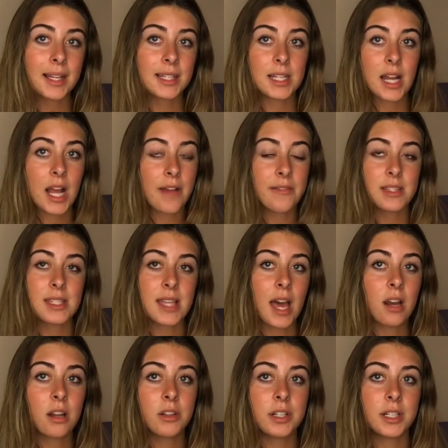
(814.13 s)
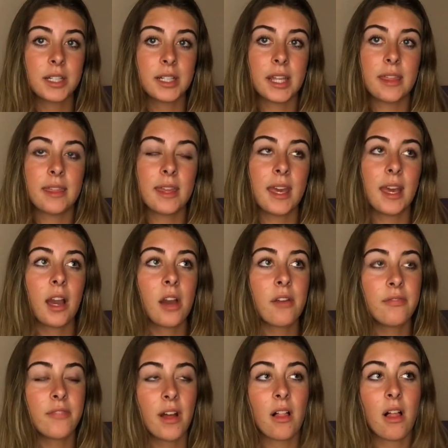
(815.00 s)
I didn't have a saddle or anything.
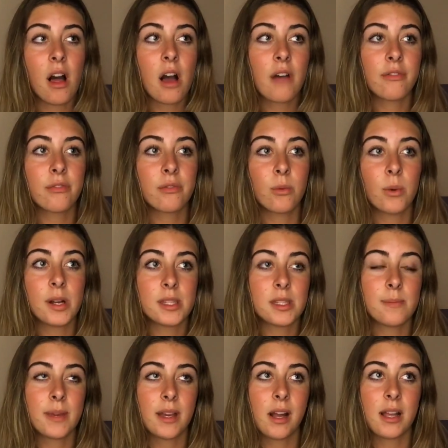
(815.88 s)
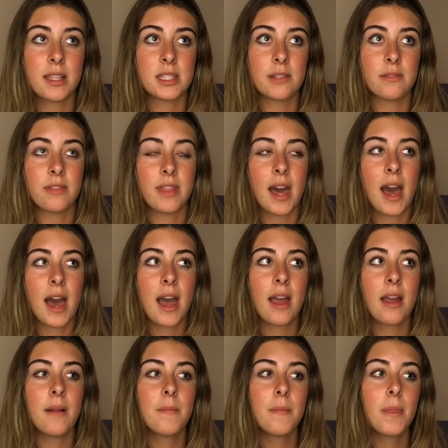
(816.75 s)
I fell off once because of
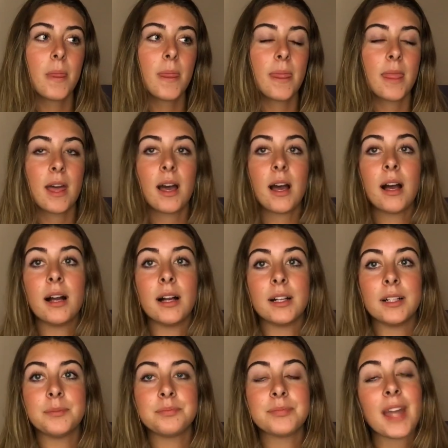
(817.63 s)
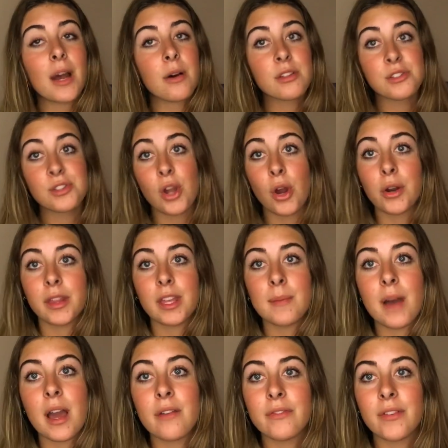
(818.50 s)
that. That was totally
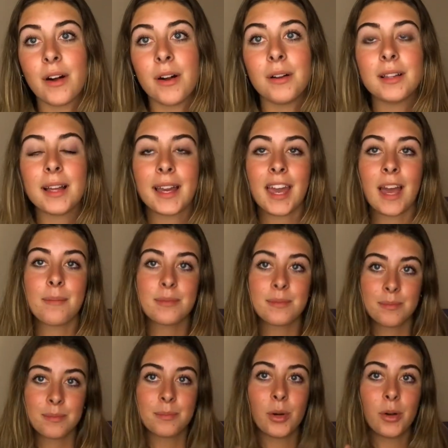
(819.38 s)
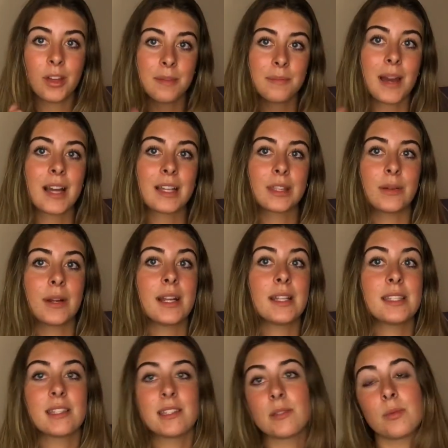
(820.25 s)
my fault. I kept pulling back the
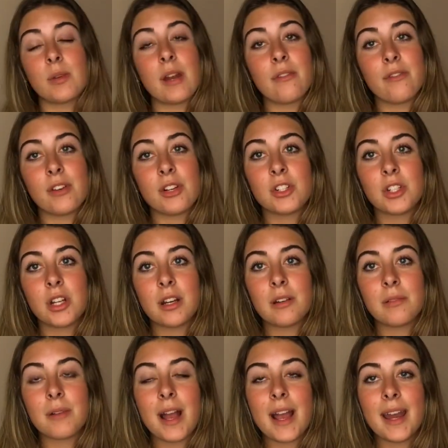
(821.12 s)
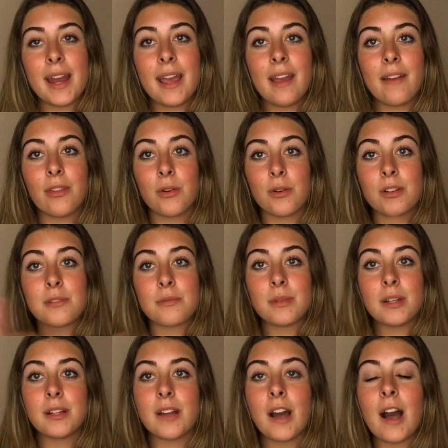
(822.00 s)
reins. This is when I first started riding, and the horse
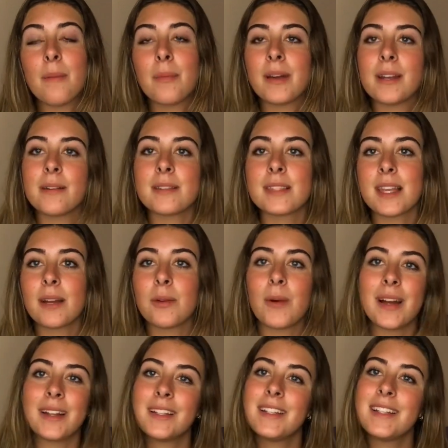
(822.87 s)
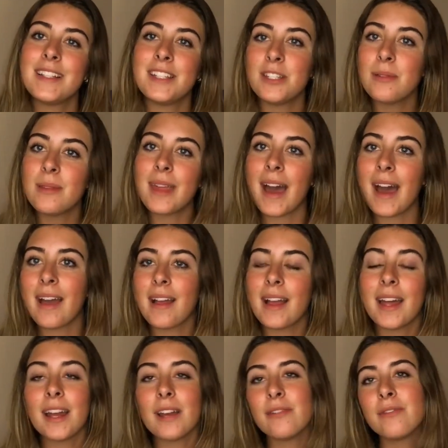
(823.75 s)
reared up, and I was like, why did it do that?
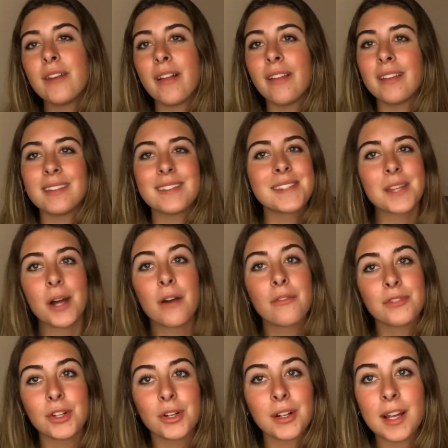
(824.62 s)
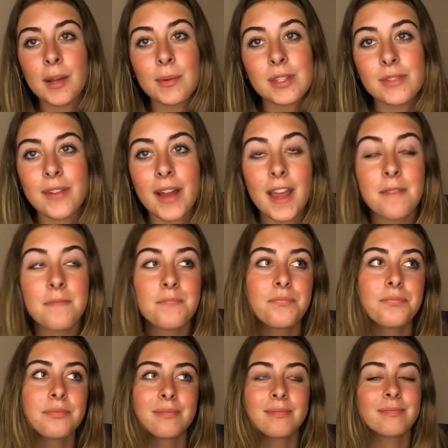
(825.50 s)
And I fell in softer. It was fine.
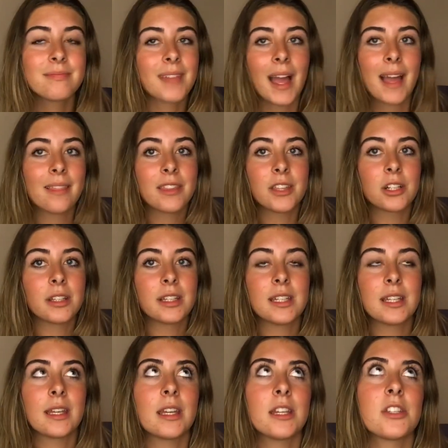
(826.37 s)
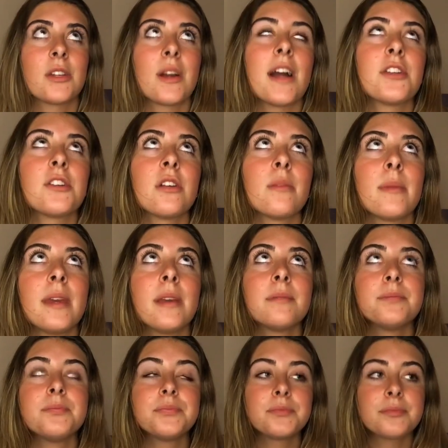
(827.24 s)
I literally didn't get a scratch on
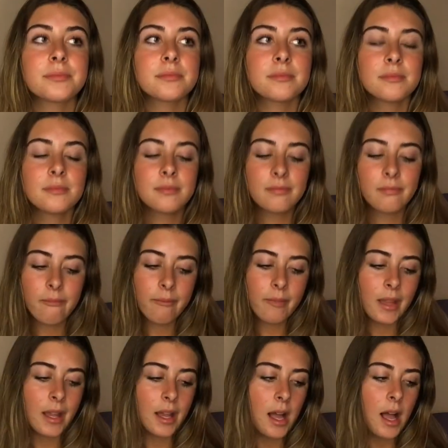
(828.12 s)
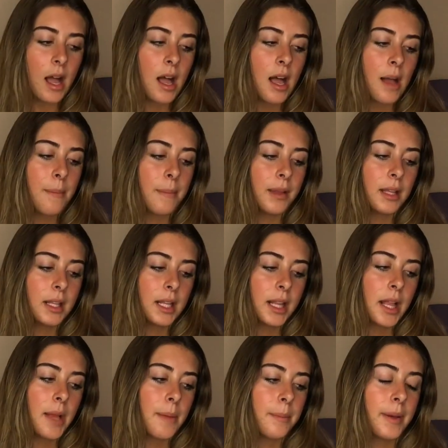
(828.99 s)
me.
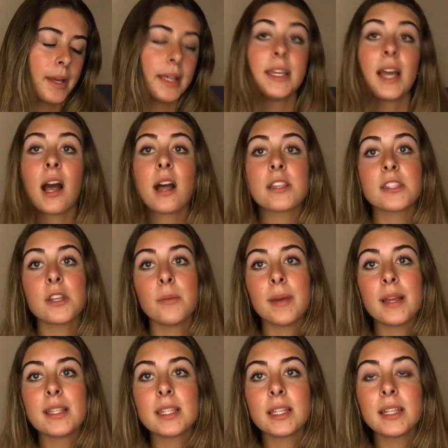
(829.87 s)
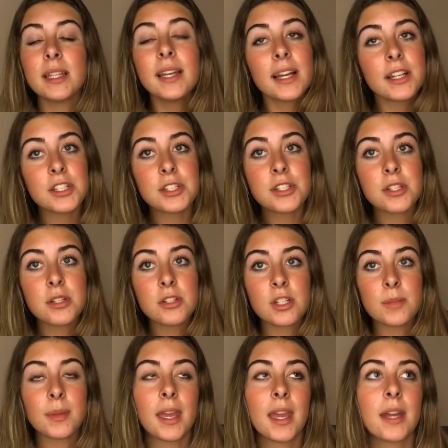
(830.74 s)
But yeah, so basically I just do
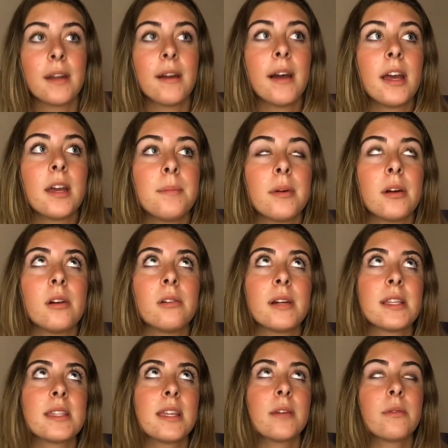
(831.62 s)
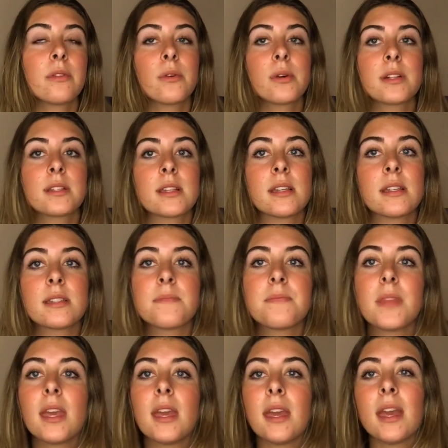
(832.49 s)
gymkhana and barrel racing with horses
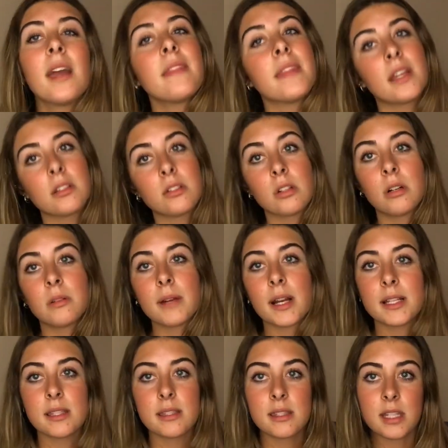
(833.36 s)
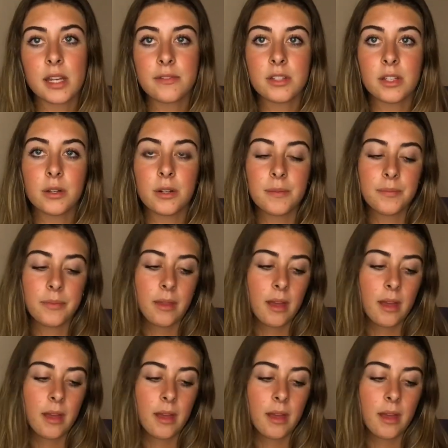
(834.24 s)
and like trail rides and stuff too.